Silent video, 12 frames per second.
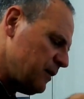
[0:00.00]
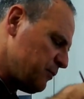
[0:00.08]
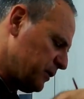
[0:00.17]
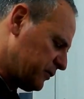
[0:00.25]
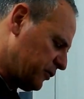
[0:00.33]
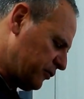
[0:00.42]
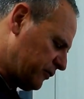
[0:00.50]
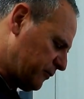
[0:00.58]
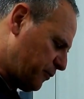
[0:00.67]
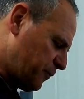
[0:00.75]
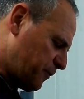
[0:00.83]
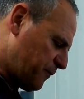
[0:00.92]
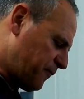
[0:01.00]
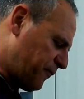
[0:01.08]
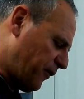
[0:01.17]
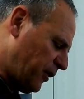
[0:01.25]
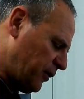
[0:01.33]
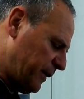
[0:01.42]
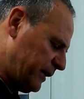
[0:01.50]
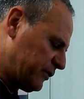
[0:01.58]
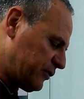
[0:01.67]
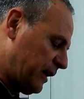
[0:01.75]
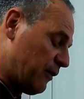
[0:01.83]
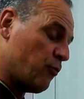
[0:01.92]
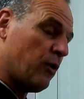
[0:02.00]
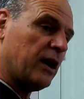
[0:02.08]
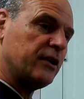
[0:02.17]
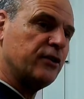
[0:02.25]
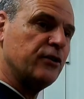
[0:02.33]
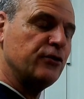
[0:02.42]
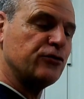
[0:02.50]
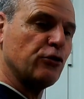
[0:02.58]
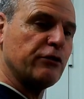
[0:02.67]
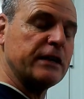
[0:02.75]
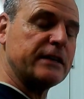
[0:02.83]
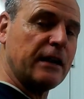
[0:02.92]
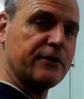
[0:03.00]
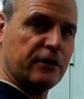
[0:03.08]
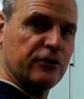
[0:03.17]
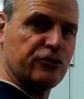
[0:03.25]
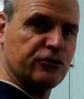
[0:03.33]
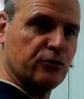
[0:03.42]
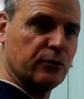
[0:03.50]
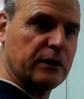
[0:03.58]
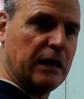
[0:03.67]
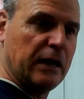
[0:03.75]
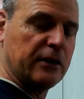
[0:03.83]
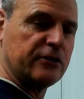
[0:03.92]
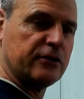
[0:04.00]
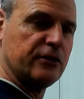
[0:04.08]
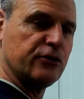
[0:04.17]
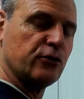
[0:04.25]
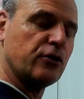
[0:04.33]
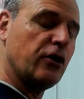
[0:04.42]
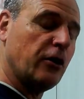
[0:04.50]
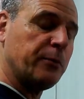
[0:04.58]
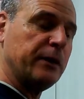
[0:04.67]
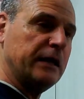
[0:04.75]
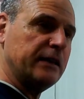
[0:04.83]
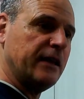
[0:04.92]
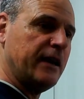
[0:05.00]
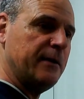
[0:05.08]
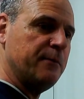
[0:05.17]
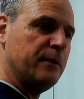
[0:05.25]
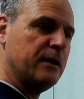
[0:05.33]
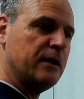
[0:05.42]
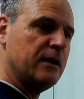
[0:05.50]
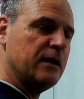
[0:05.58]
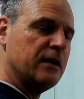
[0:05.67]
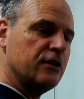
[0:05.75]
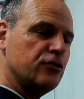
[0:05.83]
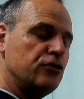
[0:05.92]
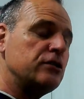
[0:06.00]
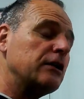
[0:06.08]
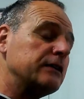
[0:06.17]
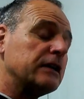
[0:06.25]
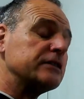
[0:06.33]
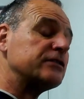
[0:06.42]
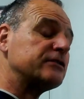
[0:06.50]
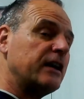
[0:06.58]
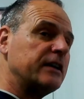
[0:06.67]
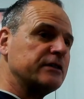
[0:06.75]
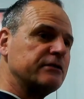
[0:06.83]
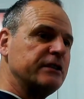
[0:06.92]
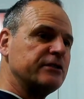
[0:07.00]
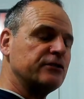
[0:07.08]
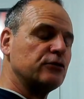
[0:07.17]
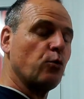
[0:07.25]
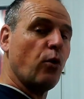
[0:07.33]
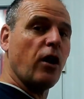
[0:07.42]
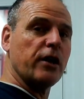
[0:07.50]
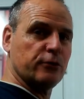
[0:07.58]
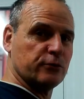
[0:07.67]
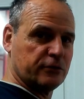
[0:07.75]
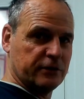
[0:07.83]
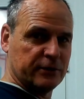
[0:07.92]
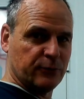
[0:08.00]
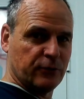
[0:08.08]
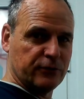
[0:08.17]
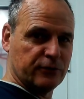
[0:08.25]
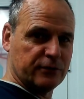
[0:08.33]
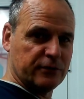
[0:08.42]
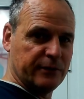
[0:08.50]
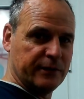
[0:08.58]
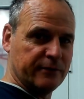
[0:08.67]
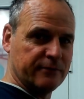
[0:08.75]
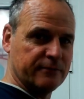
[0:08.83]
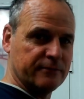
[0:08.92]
But just following someone who's already done those shortcuts and you're copying them, you don't understand the reasons why you're doing what you're doing.